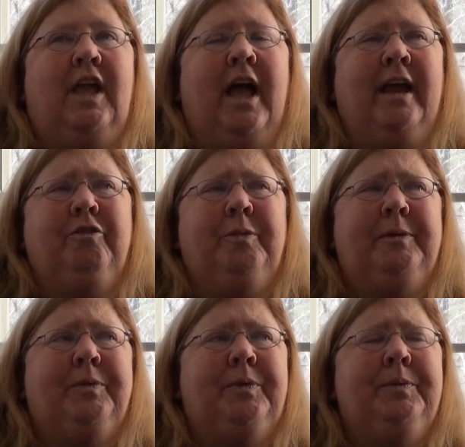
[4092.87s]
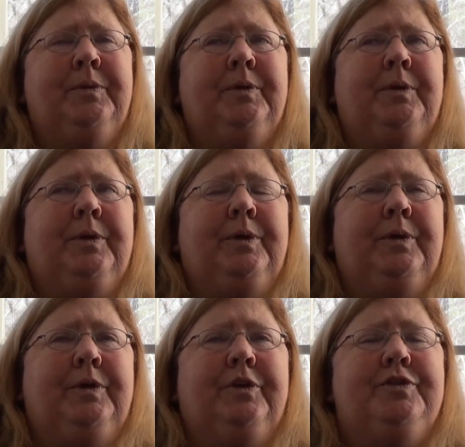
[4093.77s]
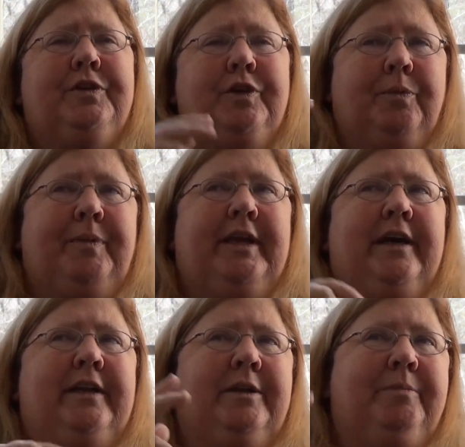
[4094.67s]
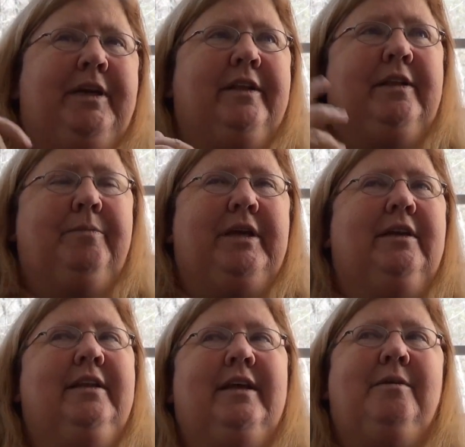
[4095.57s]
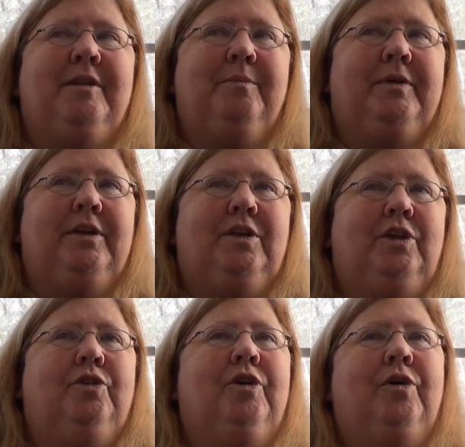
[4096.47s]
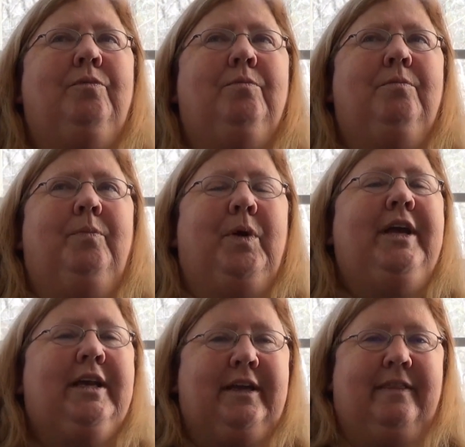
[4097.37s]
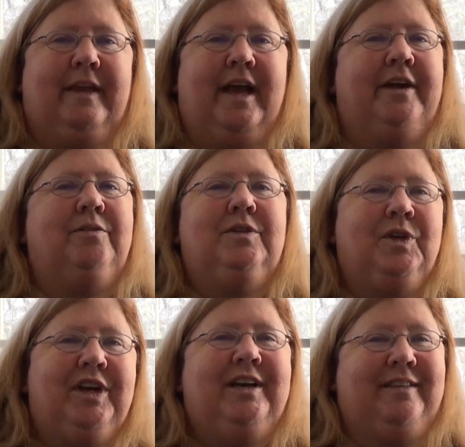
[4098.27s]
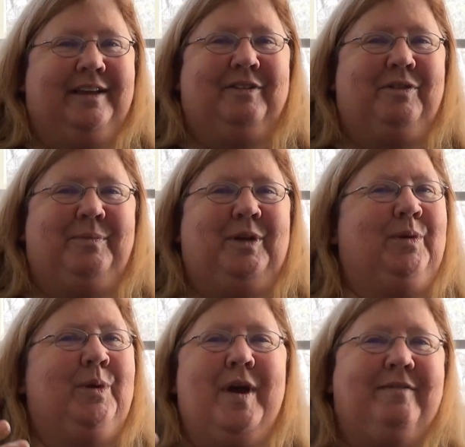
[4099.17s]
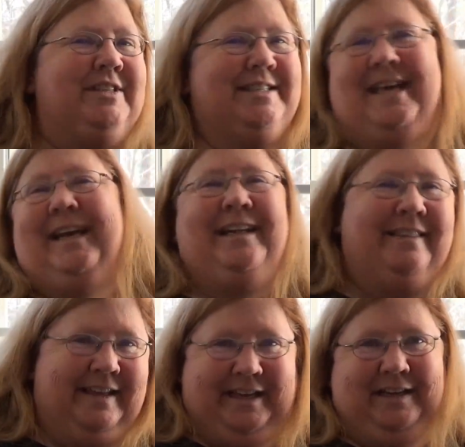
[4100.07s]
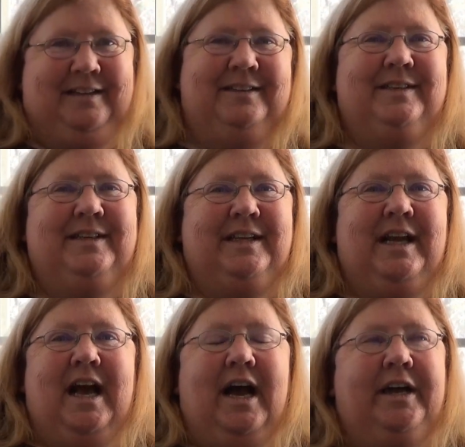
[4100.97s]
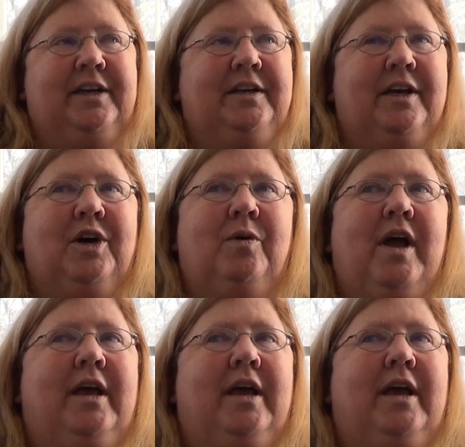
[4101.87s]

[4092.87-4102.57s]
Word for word: I have people who use the term PLN, PLN, PLN. I'm like, but you don't bring anything. I don't learn anything from you. You haven't said anything. Mm-hmm. I didn't know.